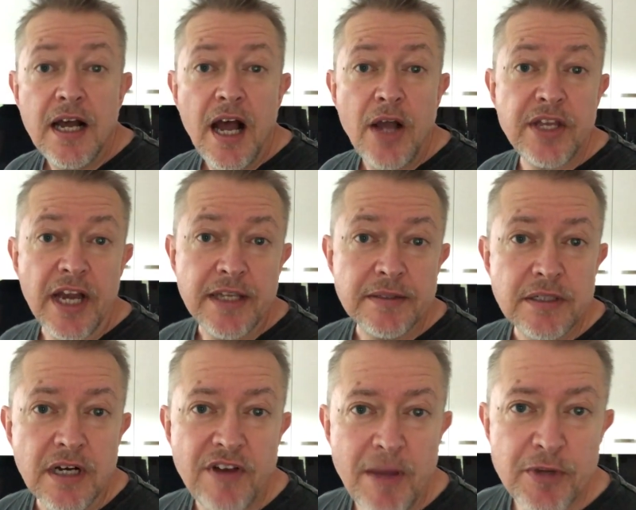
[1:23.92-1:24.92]
Okay,
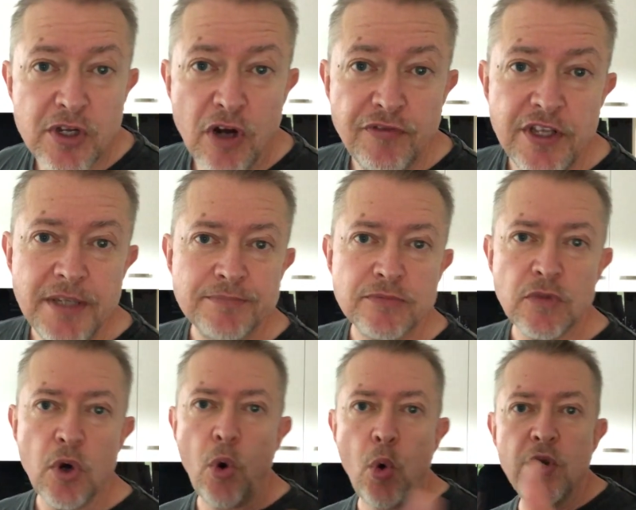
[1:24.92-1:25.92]
I've had my coffee,
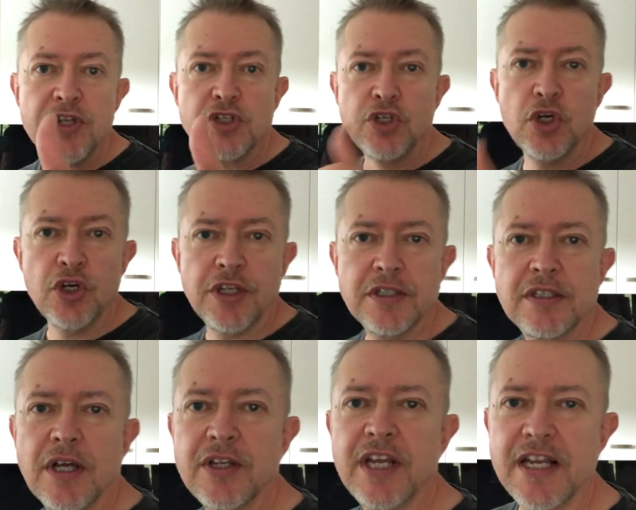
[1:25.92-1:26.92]
all is good.
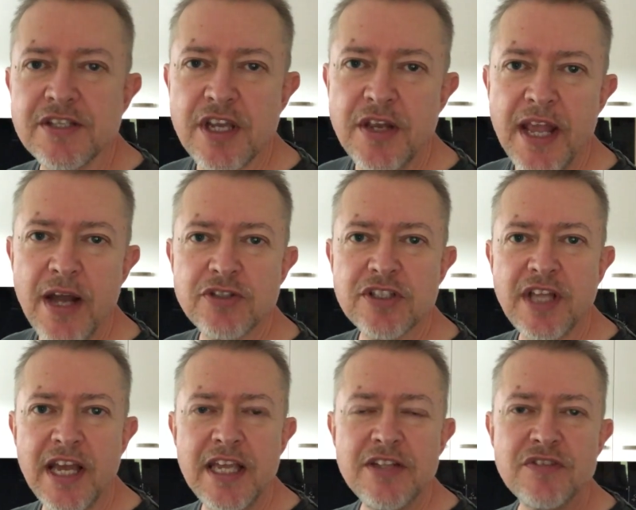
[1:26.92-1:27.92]
Okay, so now
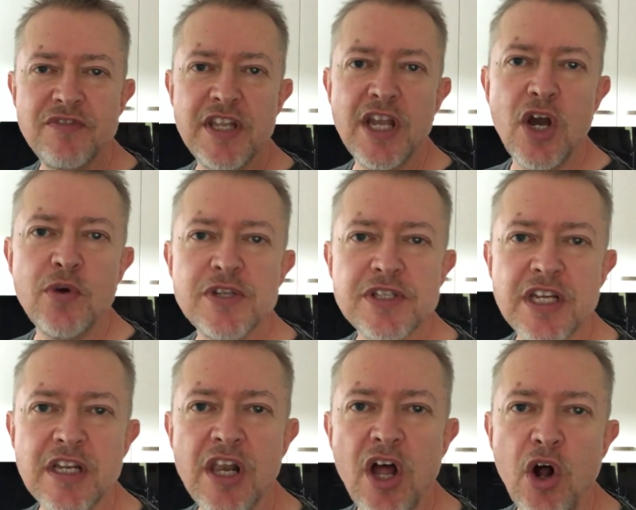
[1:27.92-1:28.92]
today the video is
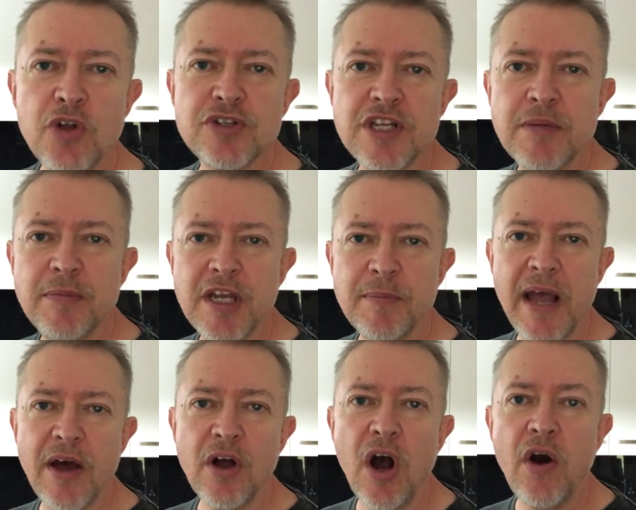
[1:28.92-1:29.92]
going to largely be
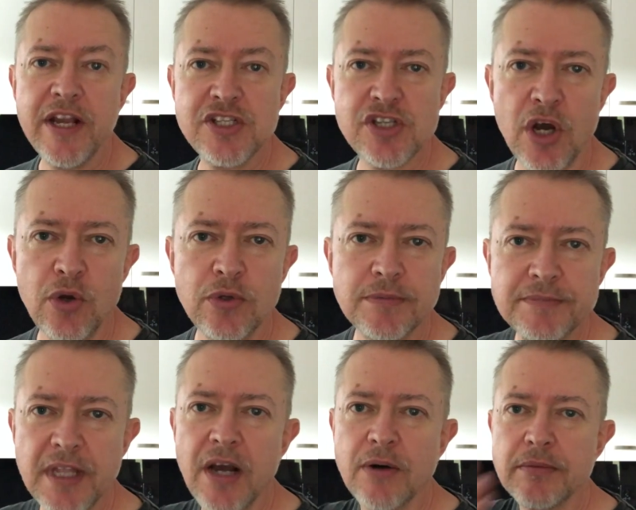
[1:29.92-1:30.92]
about ISO.
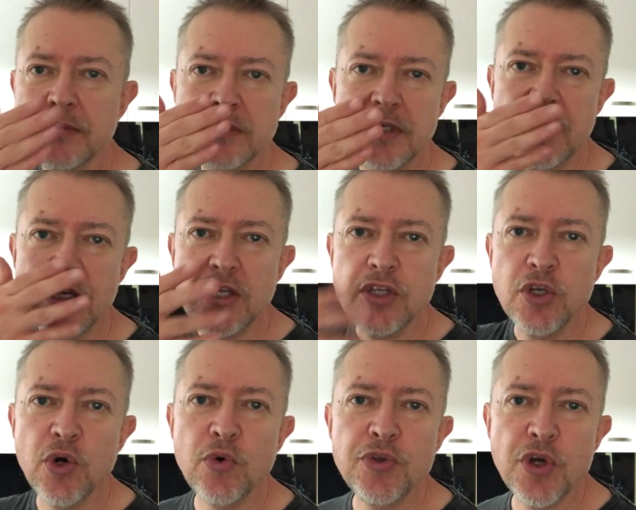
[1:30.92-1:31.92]
Now,
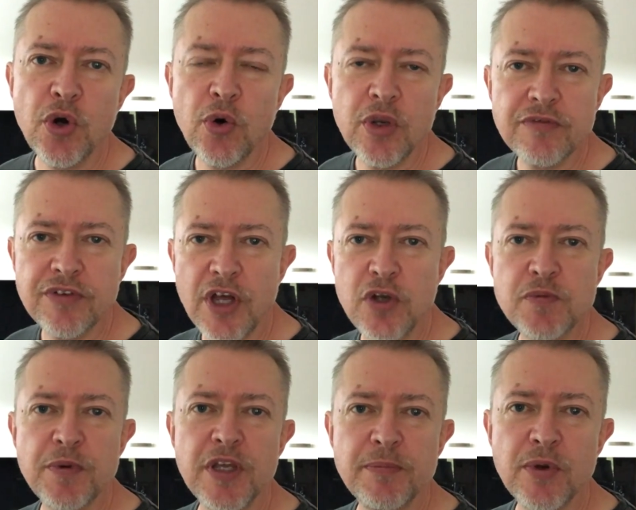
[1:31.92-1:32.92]
yawn, and for those
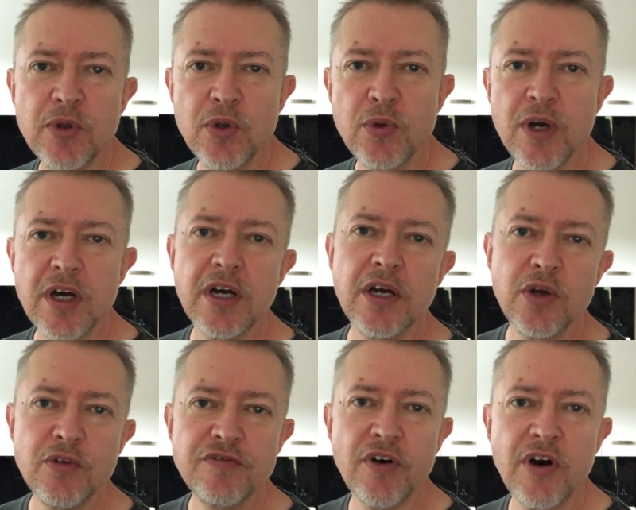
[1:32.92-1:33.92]
people
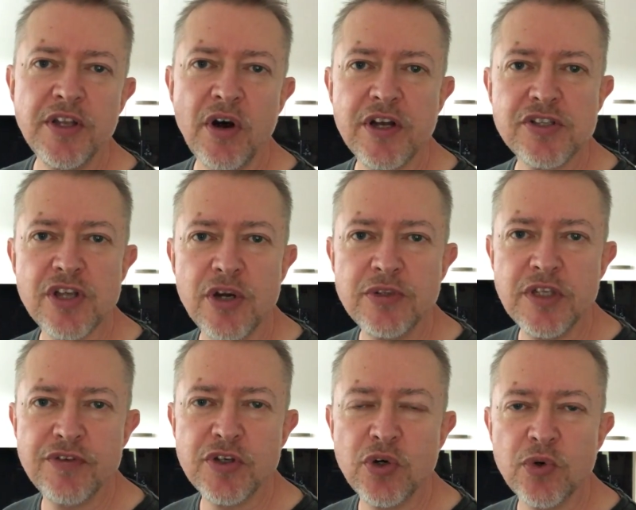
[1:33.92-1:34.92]
who find ISO
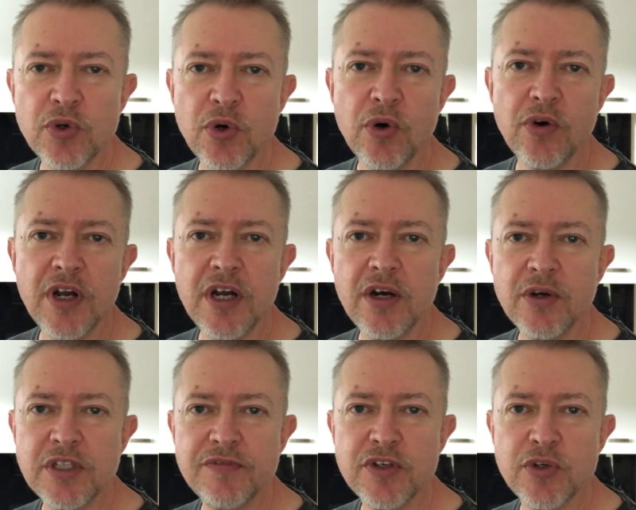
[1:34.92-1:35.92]
difficult or
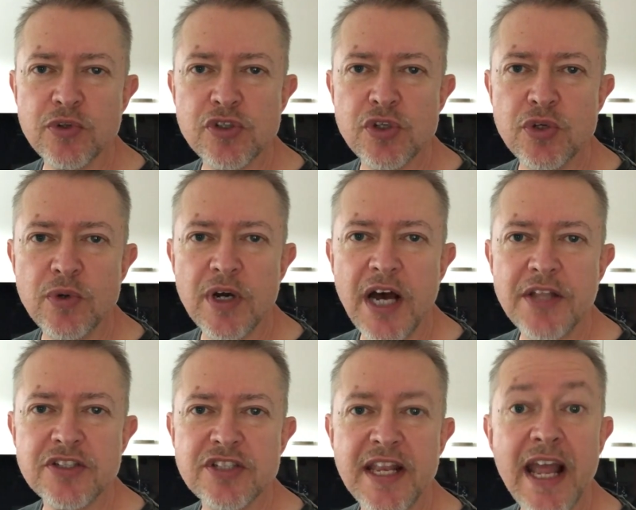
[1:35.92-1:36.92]
difficult to
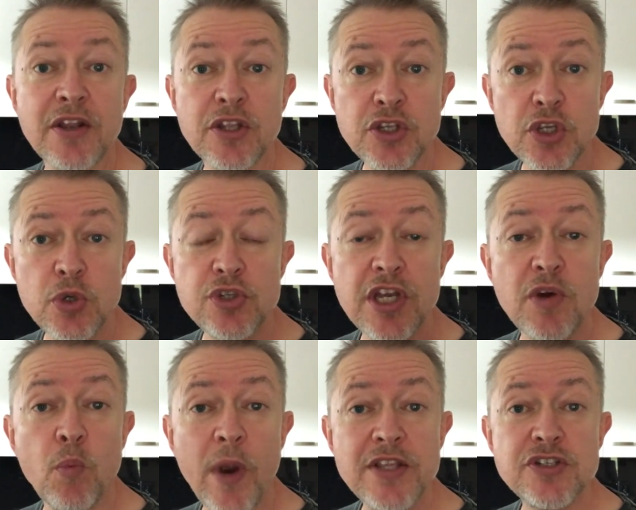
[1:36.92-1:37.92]
understand how to use it
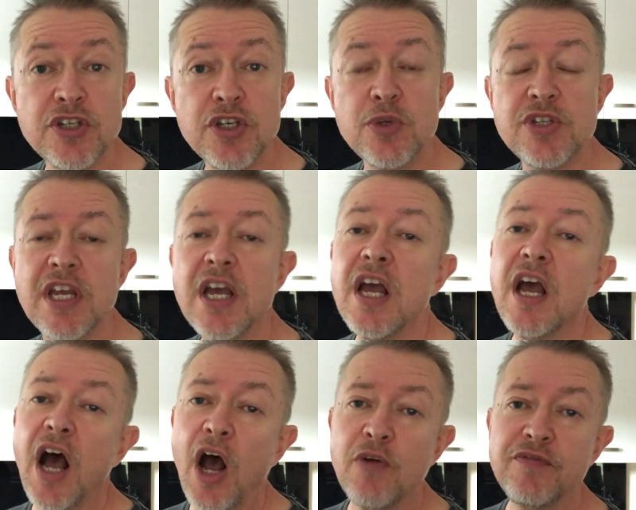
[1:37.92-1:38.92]
and when to use it,
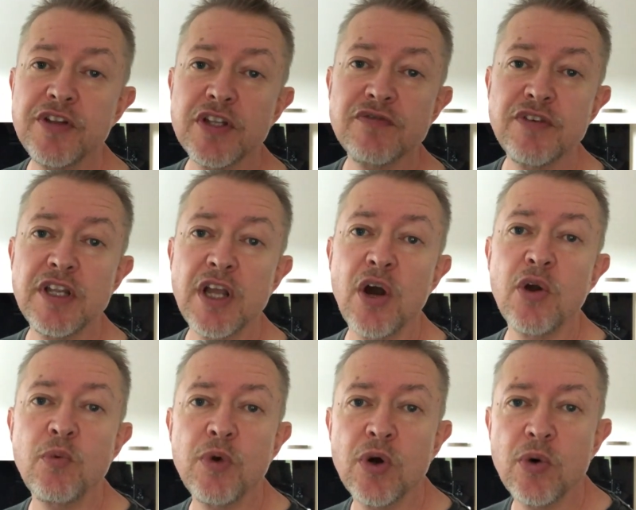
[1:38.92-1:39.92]
hopefully this
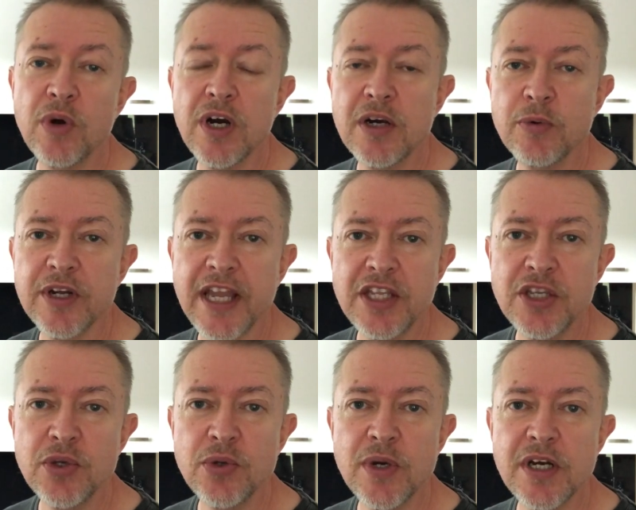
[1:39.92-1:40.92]
video will get
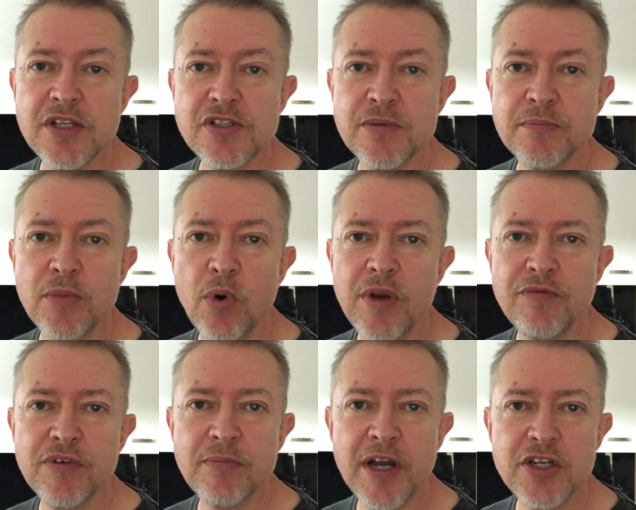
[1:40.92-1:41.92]
you some more
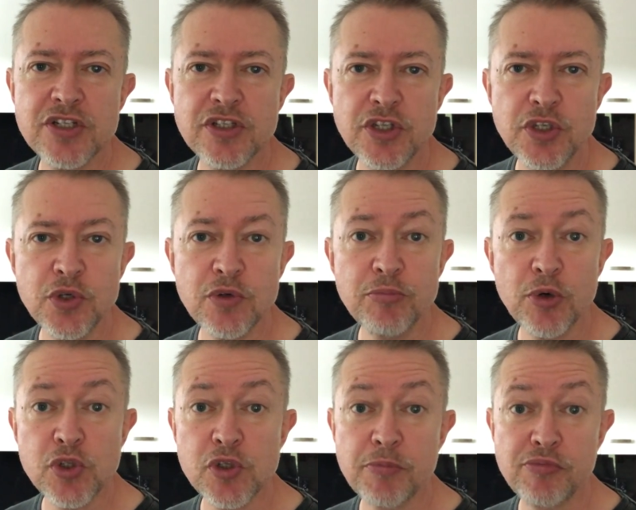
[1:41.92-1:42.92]
information that you can
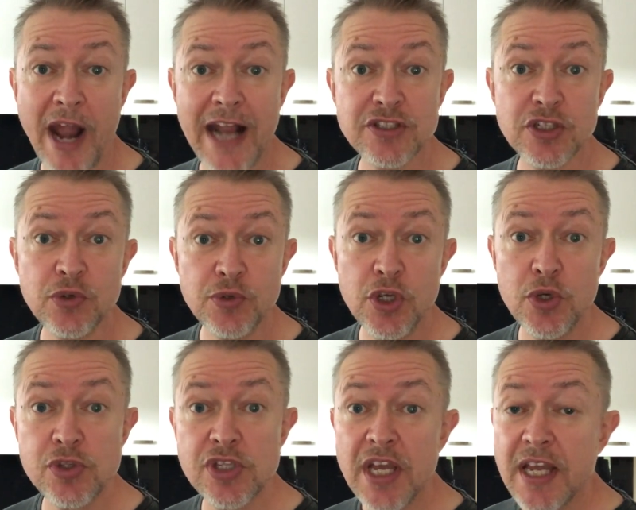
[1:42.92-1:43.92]
put to practical
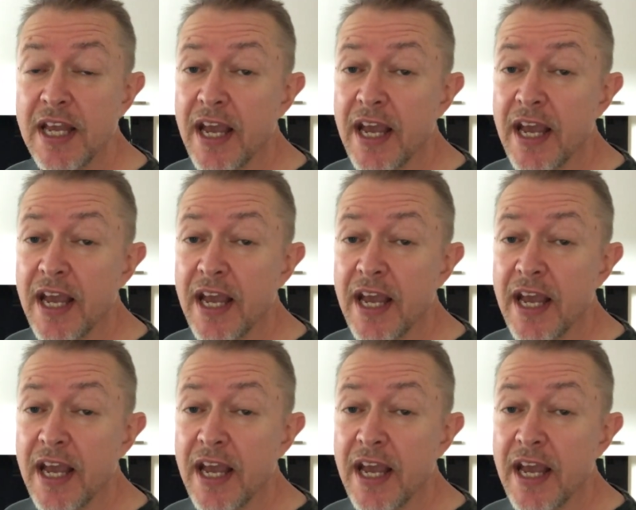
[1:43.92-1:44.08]
use.